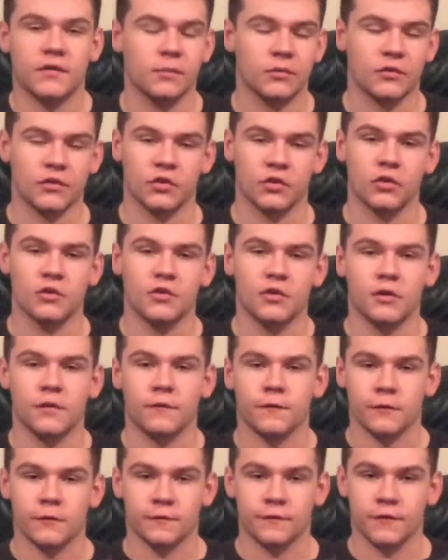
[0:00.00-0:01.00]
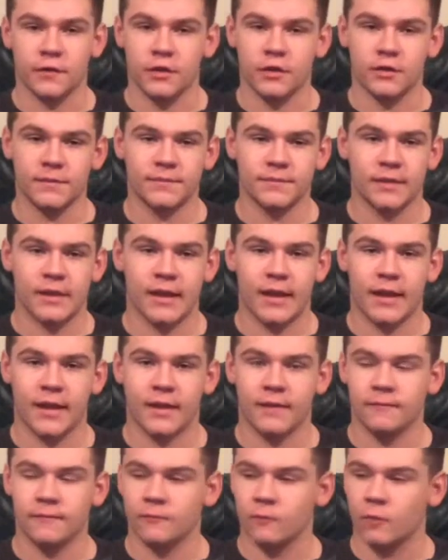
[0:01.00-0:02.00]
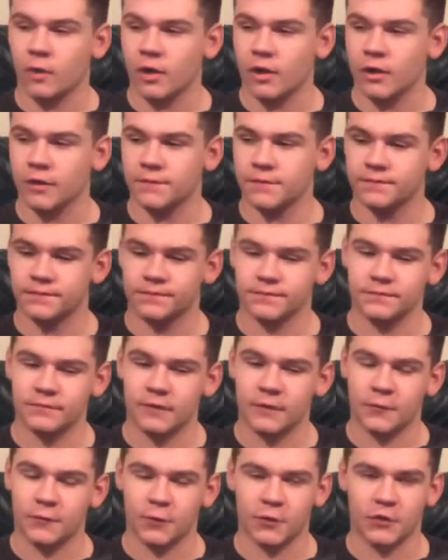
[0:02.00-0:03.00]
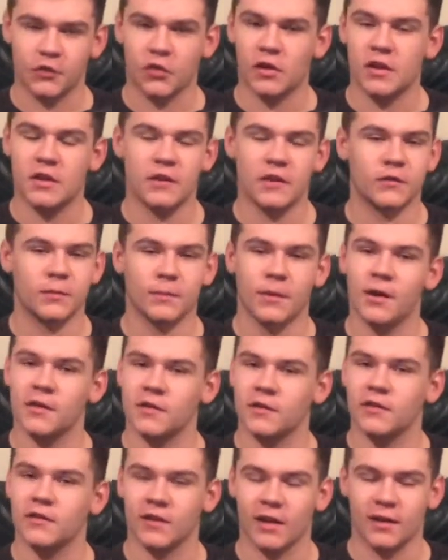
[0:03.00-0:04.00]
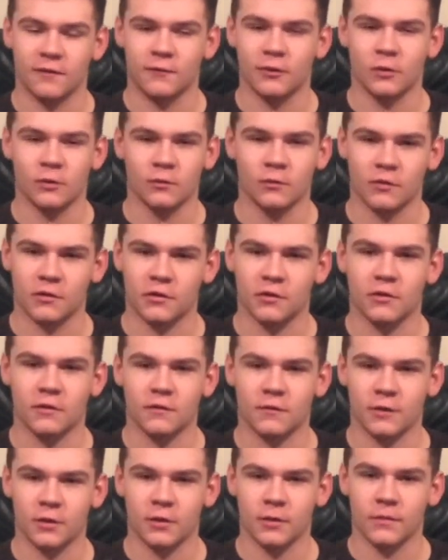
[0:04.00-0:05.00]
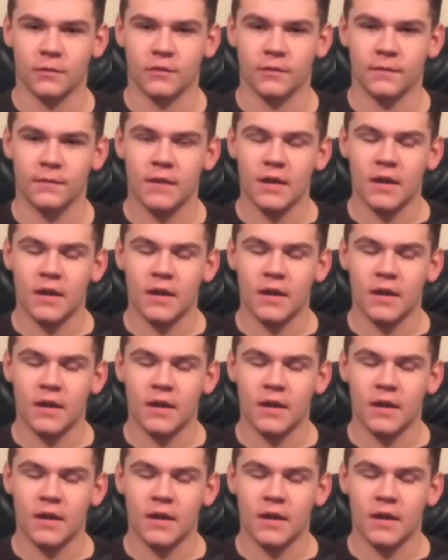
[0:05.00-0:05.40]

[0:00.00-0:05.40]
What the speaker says: It was a good year for film. And, well, unfortunately, this month is not filled with good films.